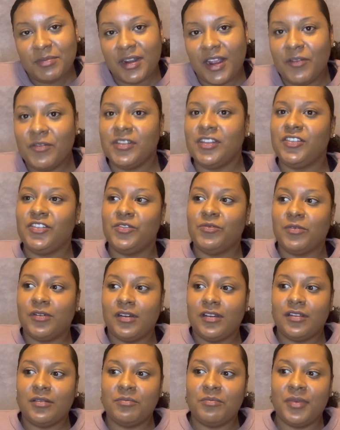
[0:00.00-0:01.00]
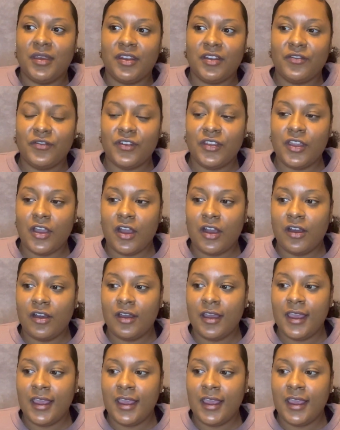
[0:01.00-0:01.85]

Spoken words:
But I really do want better for y'all.